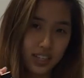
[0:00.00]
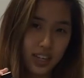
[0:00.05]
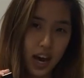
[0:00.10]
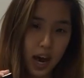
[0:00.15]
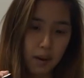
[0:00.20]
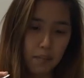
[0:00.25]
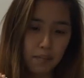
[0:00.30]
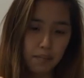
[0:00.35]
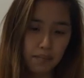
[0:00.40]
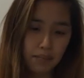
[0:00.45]

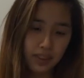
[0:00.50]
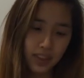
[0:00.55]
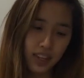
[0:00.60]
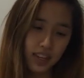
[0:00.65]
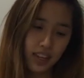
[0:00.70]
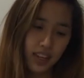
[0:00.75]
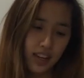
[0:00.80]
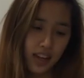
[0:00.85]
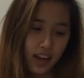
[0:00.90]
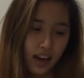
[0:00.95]
top.
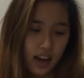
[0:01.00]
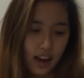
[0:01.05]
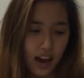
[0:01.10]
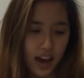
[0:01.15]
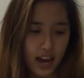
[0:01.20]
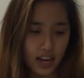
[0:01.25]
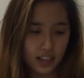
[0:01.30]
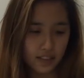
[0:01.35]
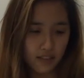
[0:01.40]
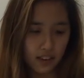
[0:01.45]

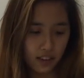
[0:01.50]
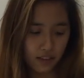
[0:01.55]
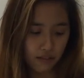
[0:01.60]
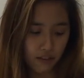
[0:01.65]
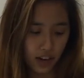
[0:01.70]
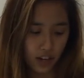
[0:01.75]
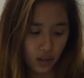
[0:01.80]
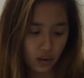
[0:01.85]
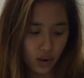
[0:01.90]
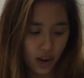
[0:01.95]
As for the
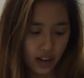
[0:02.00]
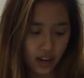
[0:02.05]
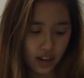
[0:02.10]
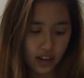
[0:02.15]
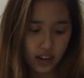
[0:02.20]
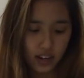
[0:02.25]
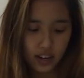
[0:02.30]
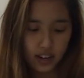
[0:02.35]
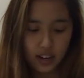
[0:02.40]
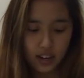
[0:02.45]
freshwater,